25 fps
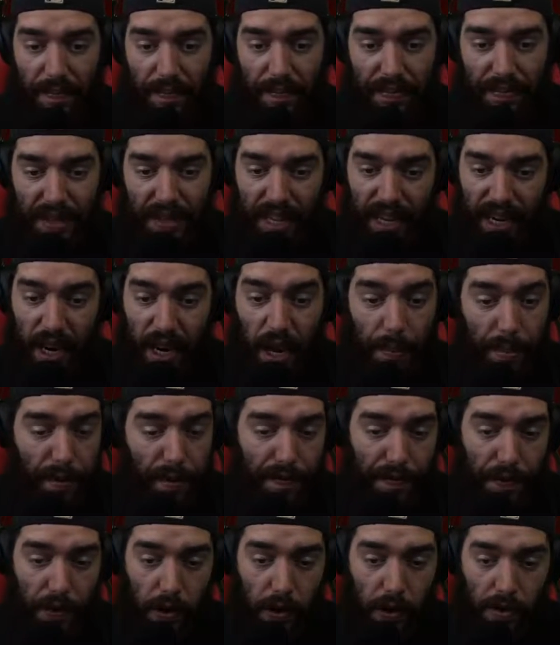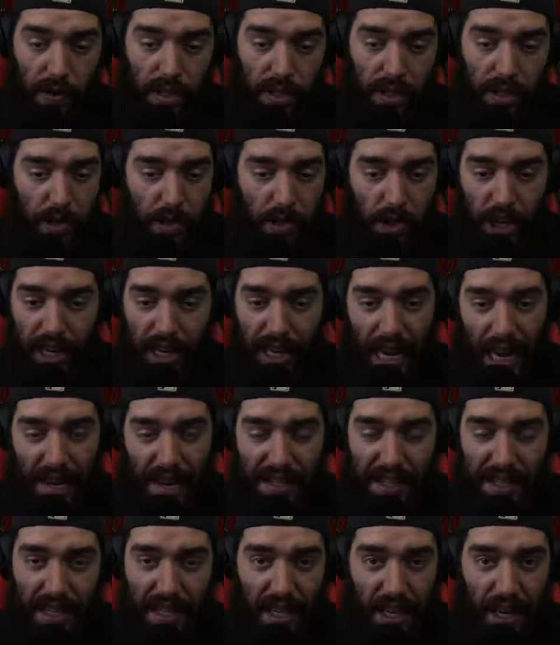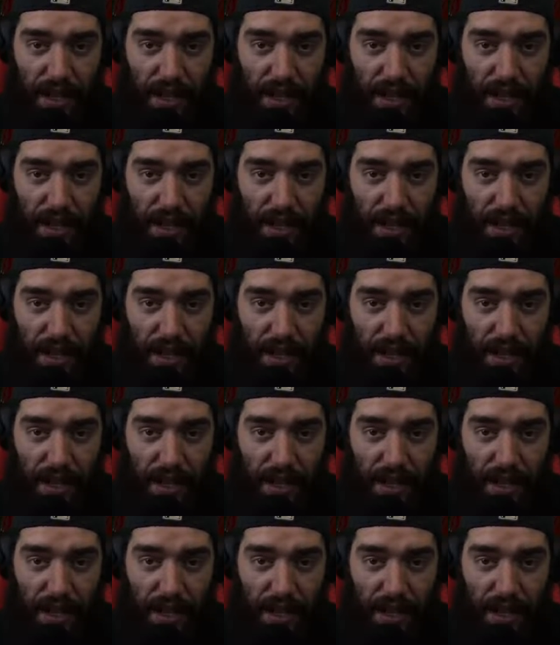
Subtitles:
Cannot be frozen is gigantic.